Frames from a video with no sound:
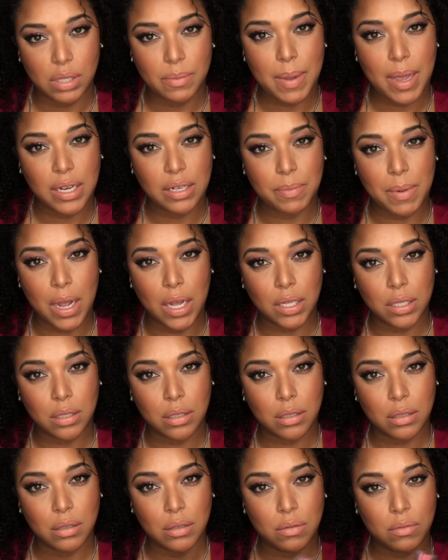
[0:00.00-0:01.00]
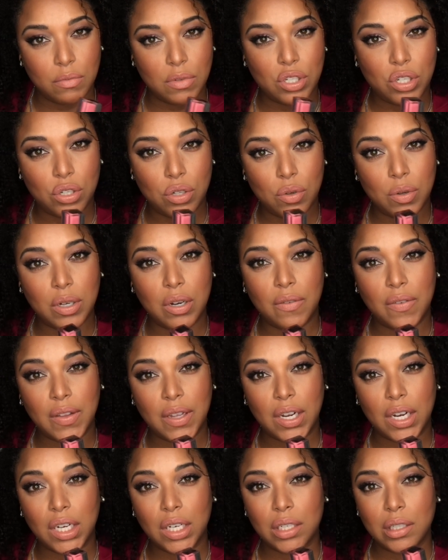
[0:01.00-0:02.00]
Smashbox, what you doing over
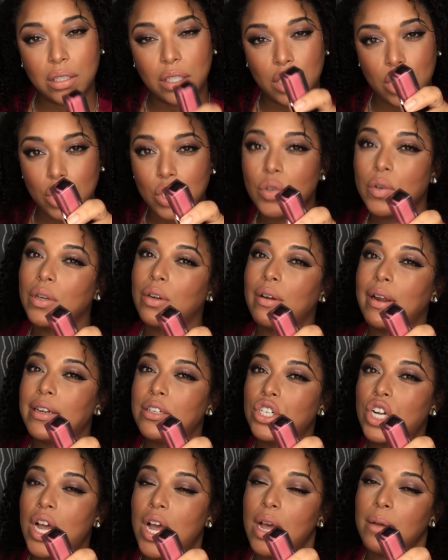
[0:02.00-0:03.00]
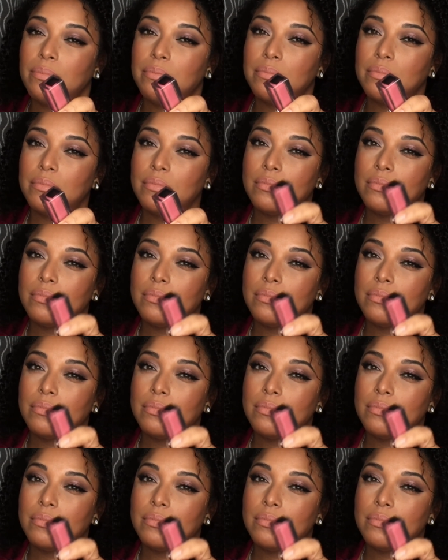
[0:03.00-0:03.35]
there? Doing a great job.